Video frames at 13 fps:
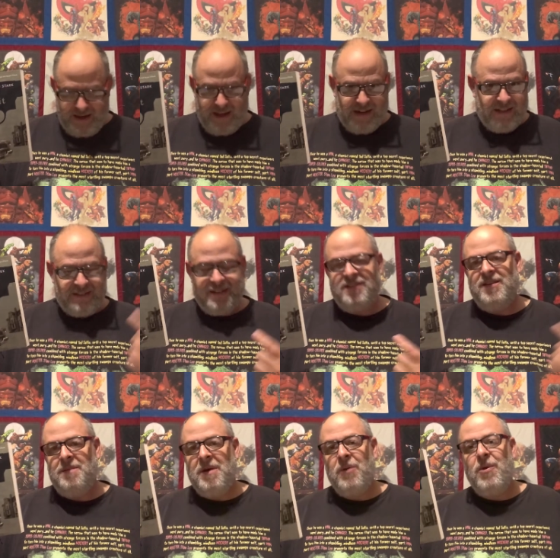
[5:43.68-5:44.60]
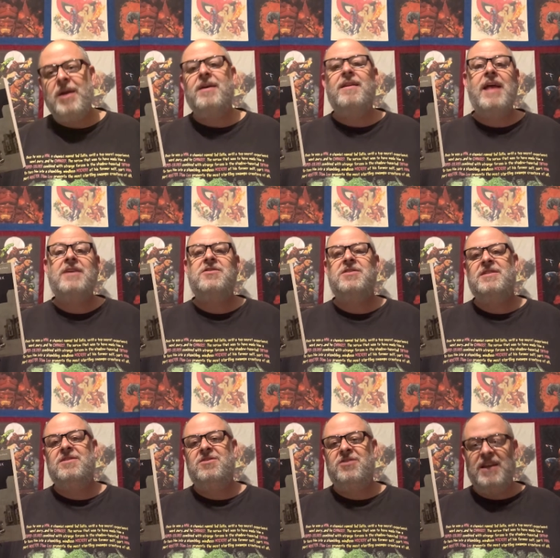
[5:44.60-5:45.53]
And as I said, my recollection
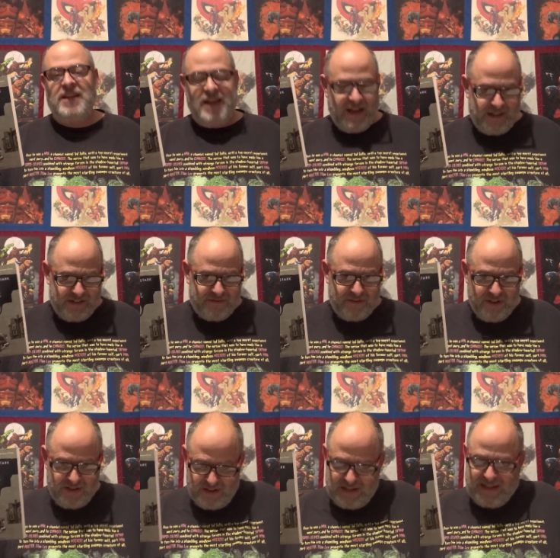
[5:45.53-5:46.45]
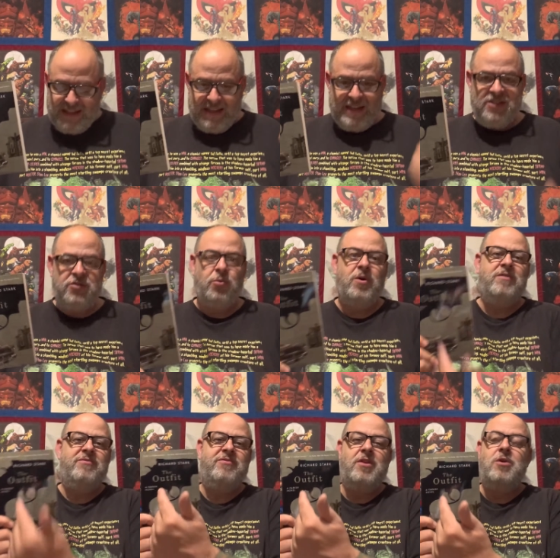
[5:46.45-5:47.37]
is they kind of each
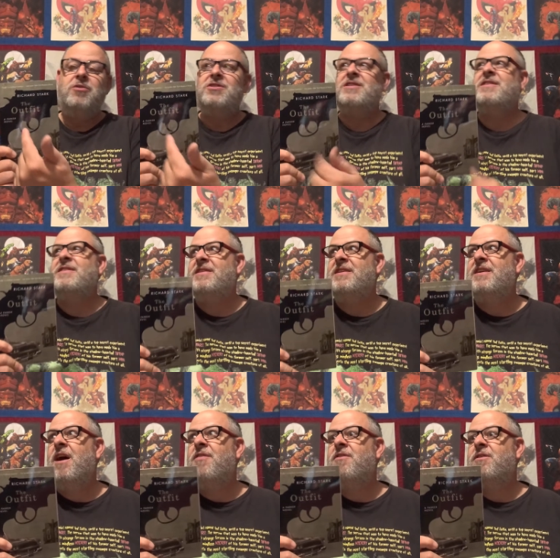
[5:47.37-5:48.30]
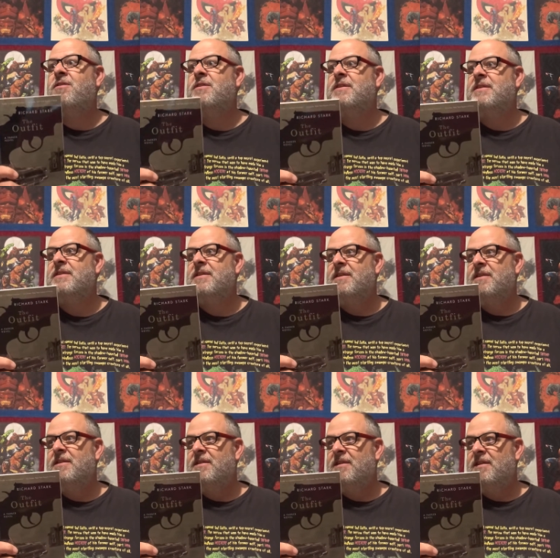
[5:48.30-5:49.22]
one flows into the other.
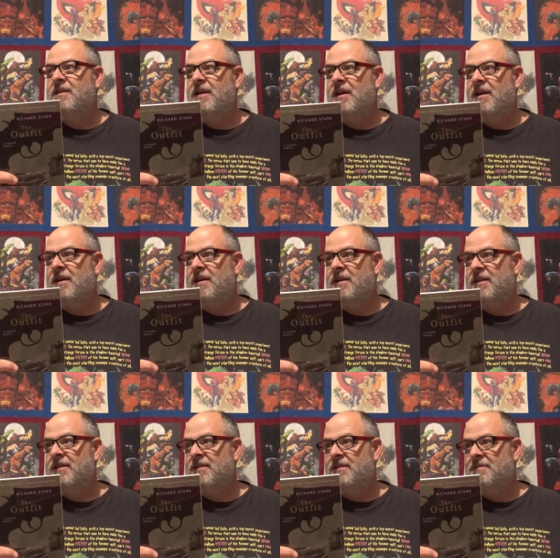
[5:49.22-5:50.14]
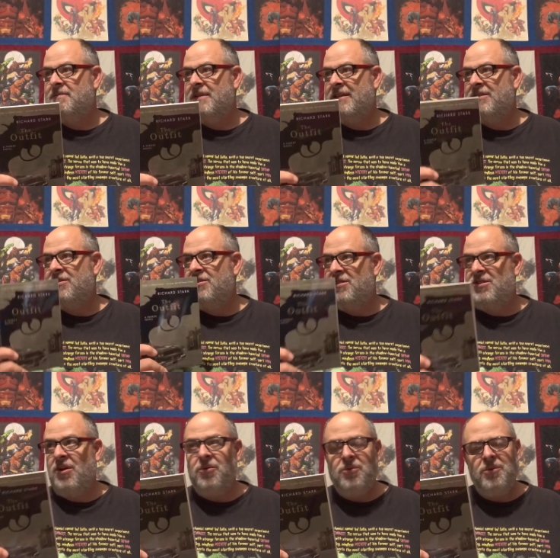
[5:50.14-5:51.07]
Um, I
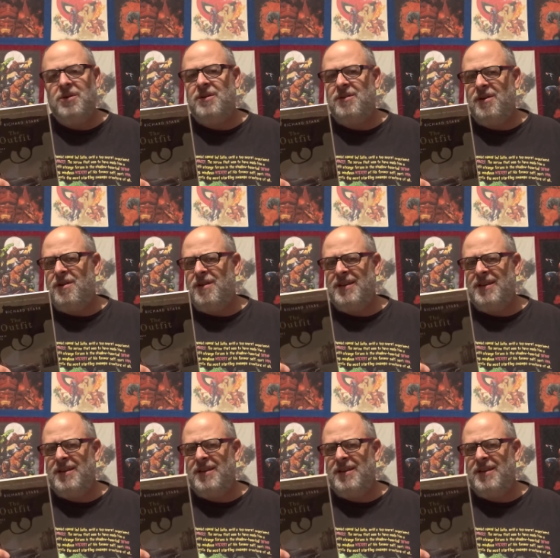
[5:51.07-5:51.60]
don't recall.